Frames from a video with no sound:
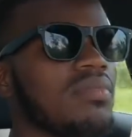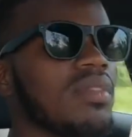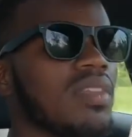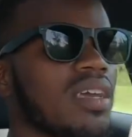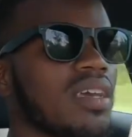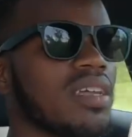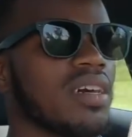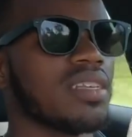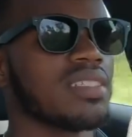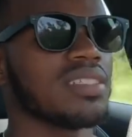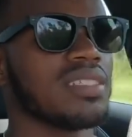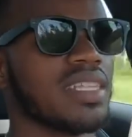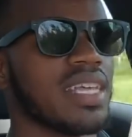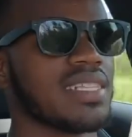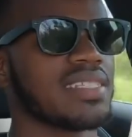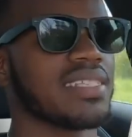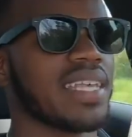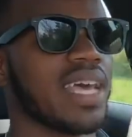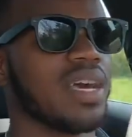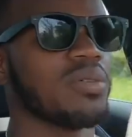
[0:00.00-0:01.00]
And honestly, that
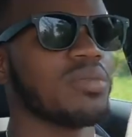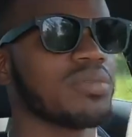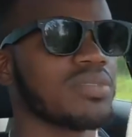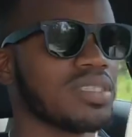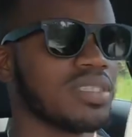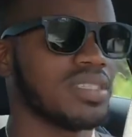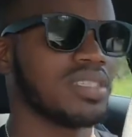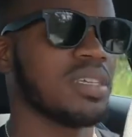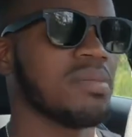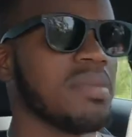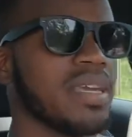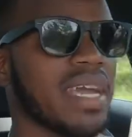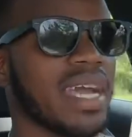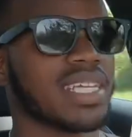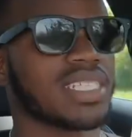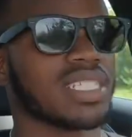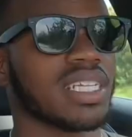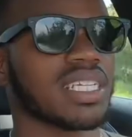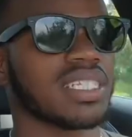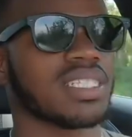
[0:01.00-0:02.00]
sound, to me, I
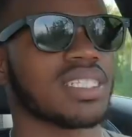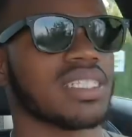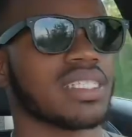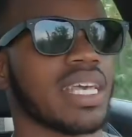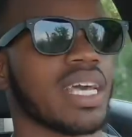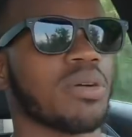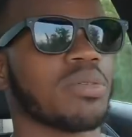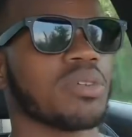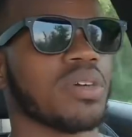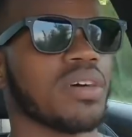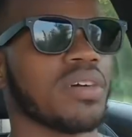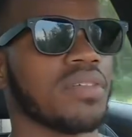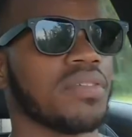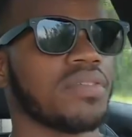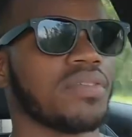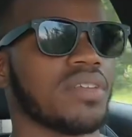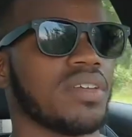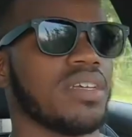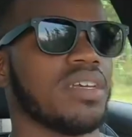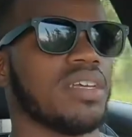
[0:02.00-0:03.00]
actually like the sound of
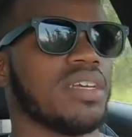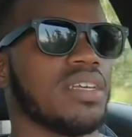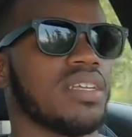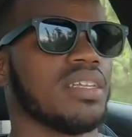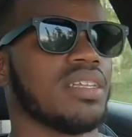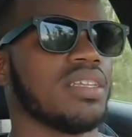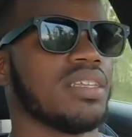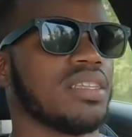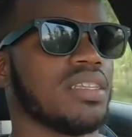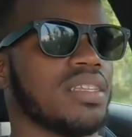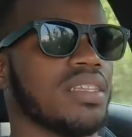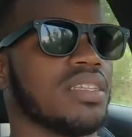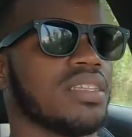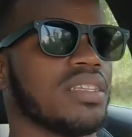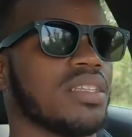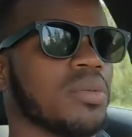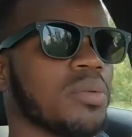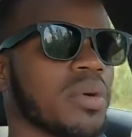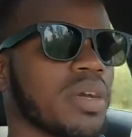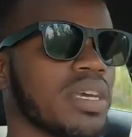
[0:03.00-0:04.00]

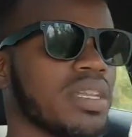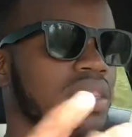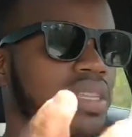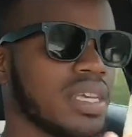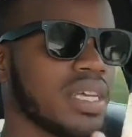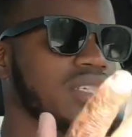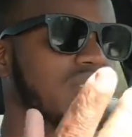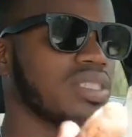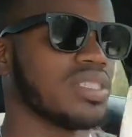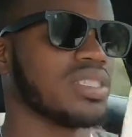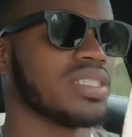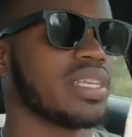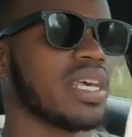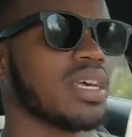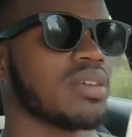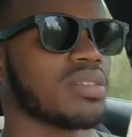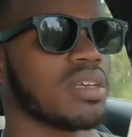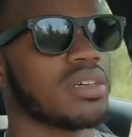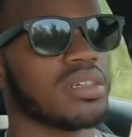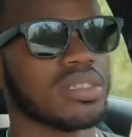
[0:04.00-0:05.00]
the way the engine
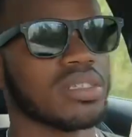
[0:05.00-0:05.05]
sounds.